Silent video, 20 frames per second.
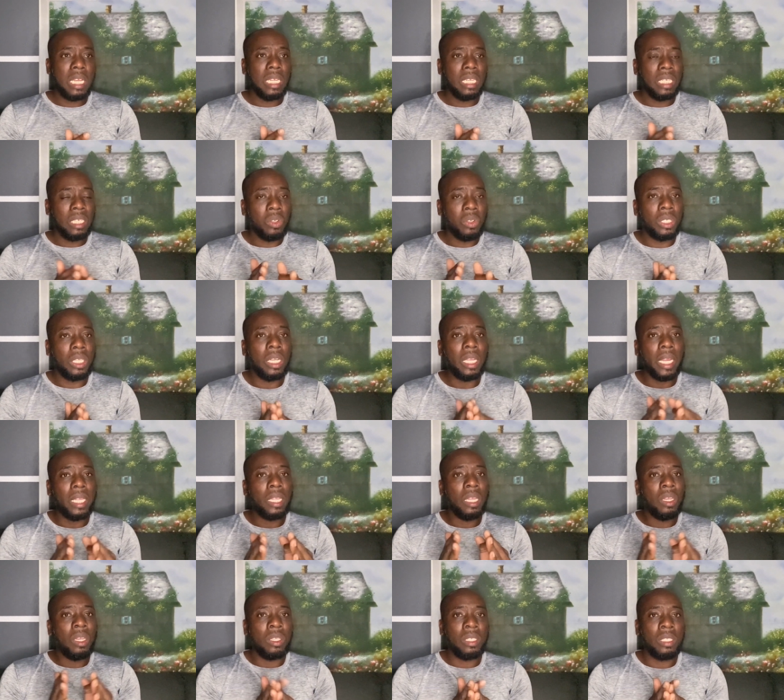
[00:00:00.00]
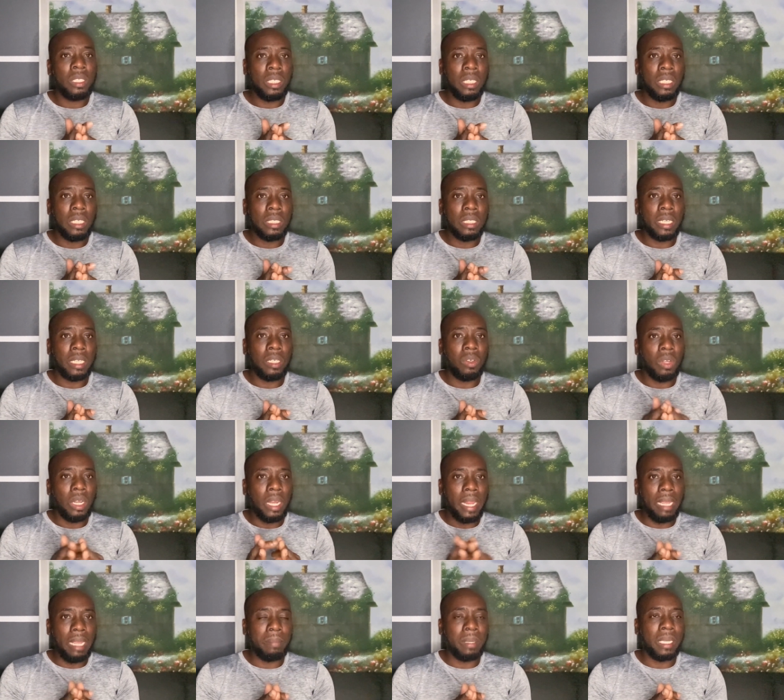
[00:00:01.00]
those are the kind of deals I don't
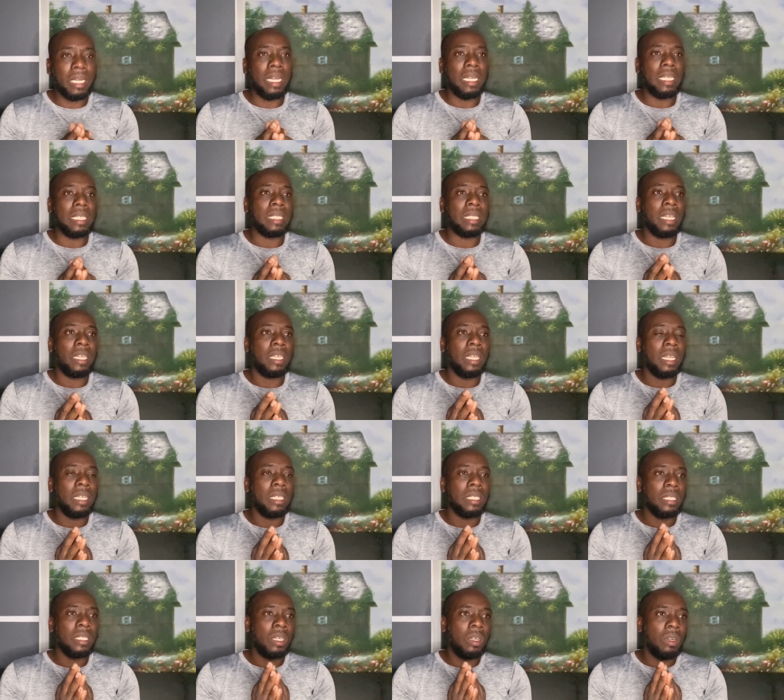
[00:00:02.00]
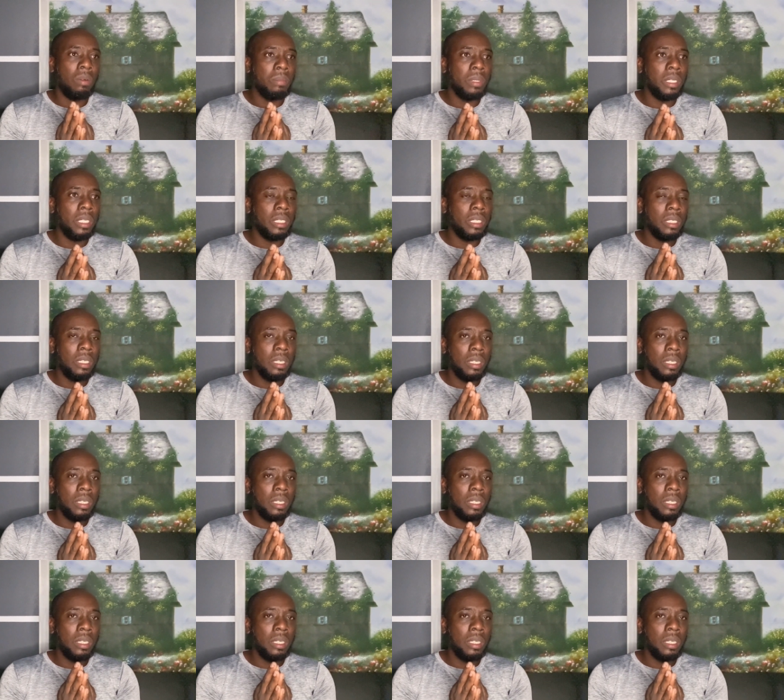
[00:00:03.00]
like because they're not the company the,